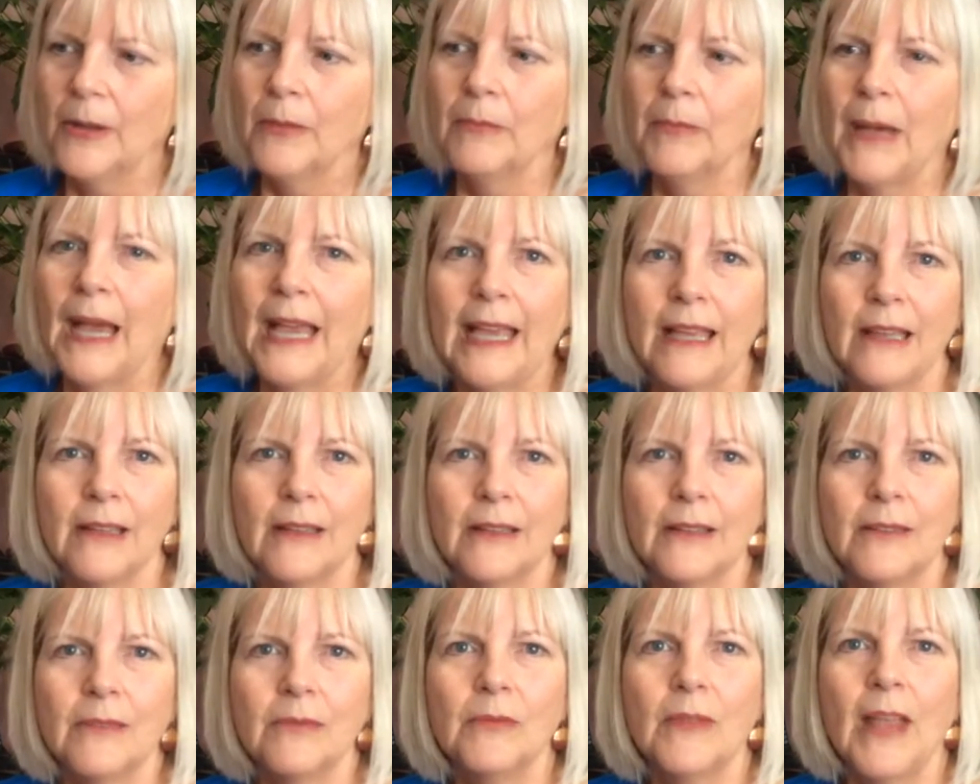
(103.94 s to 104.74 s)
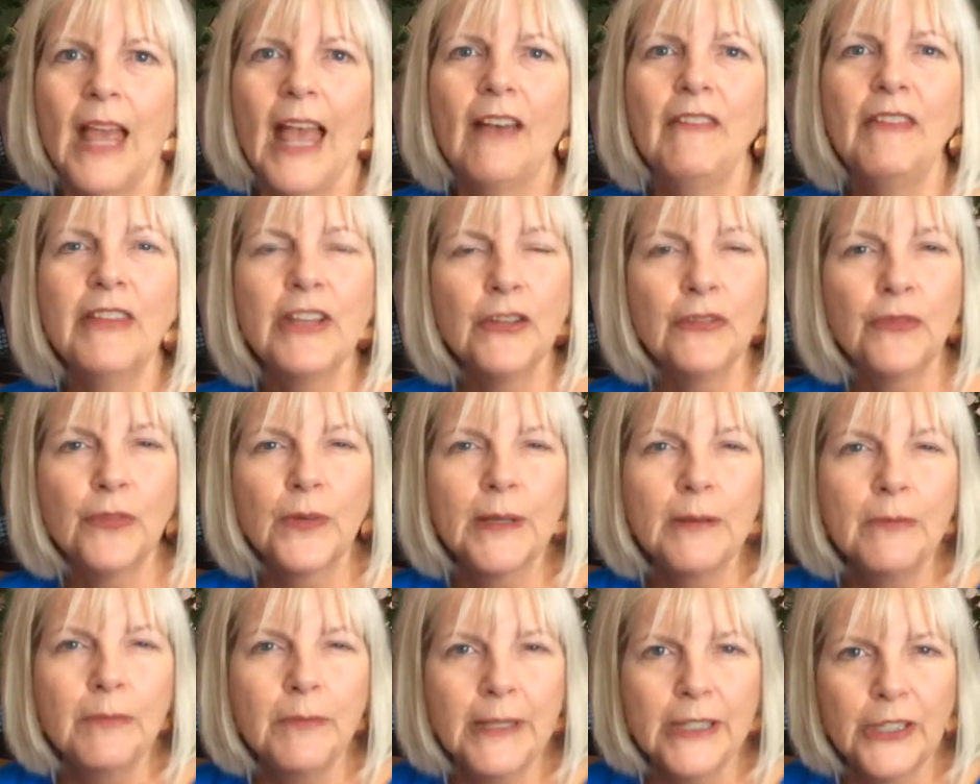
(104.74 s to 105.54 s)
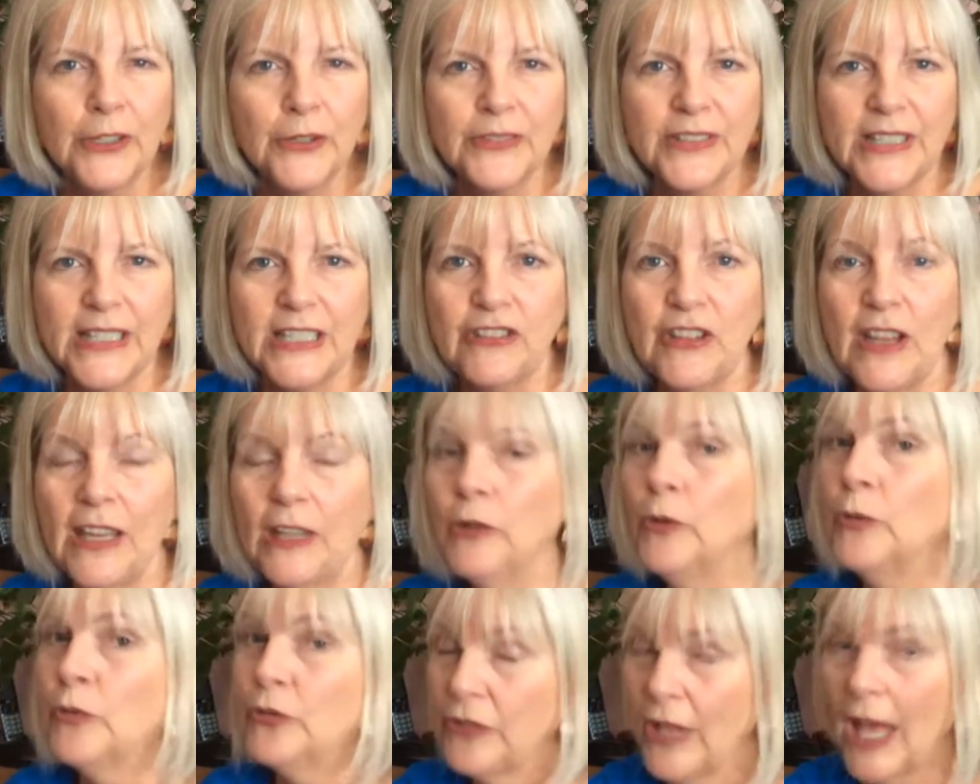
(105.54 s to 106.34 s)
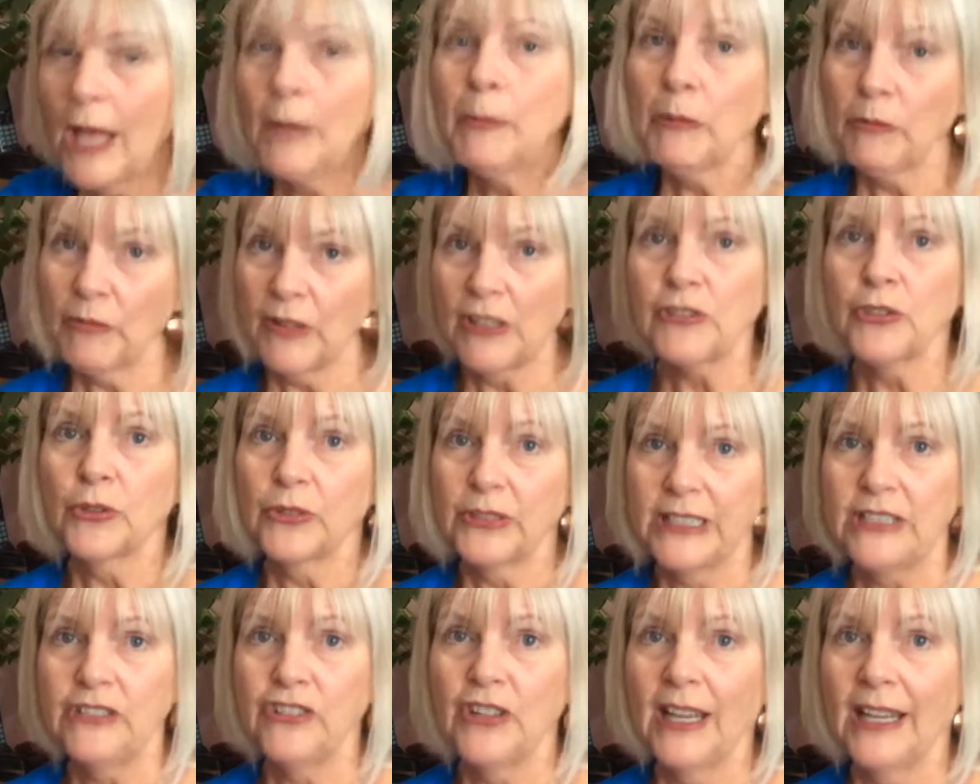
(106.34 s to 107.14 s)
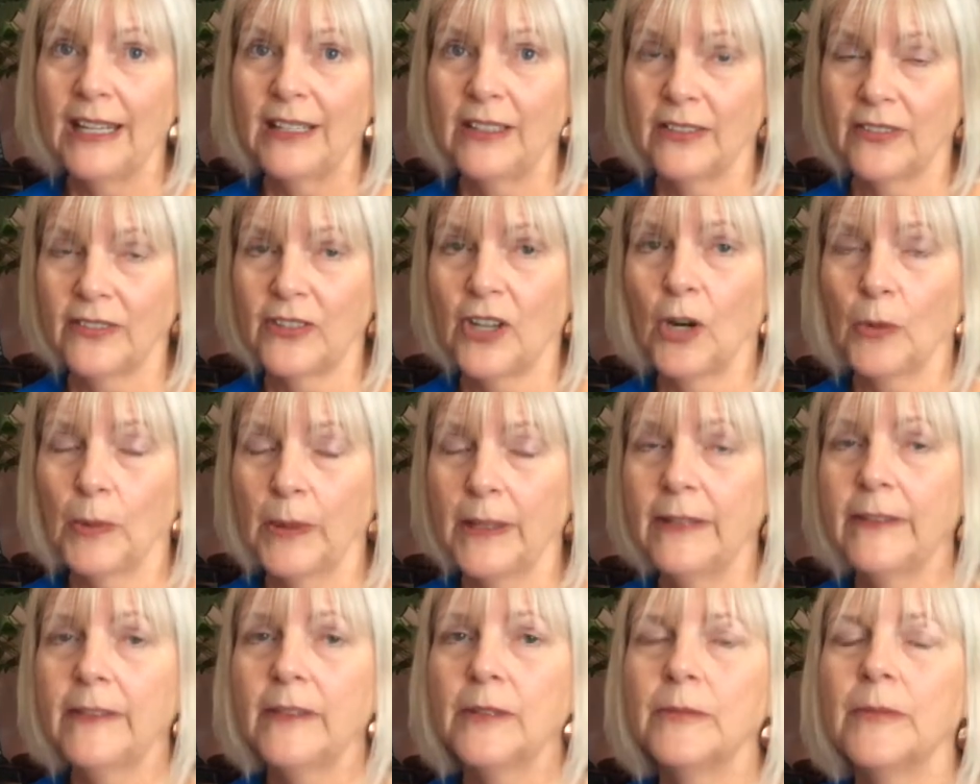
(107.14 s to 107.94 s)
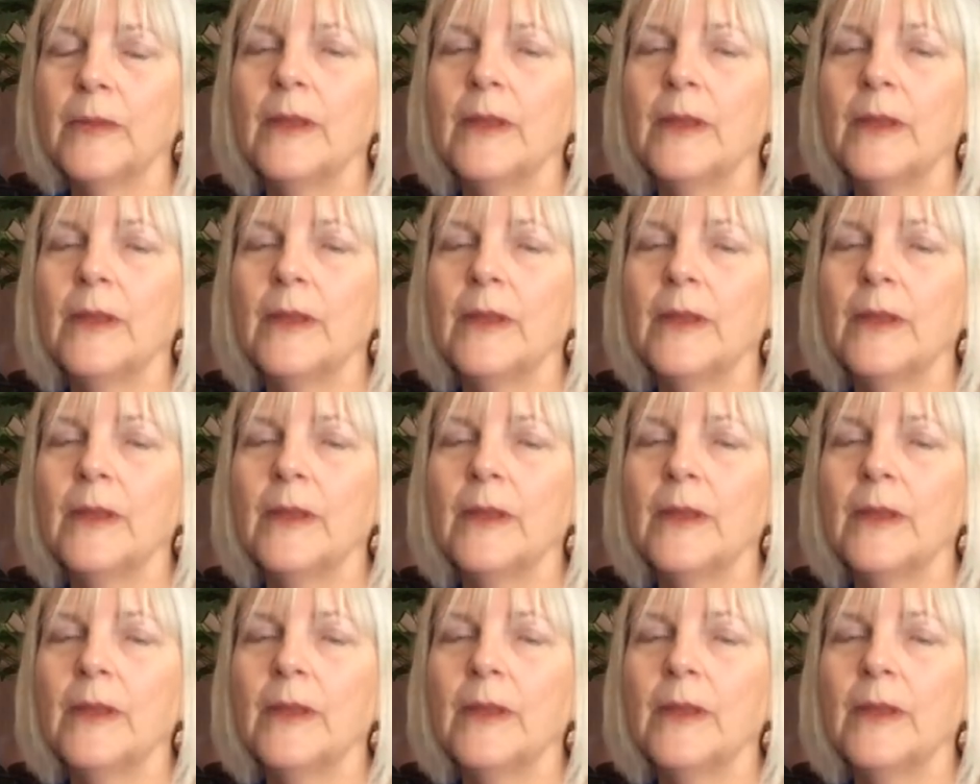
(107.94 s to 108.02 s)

By having a friend be your DJ who's not a professional DJ to start with,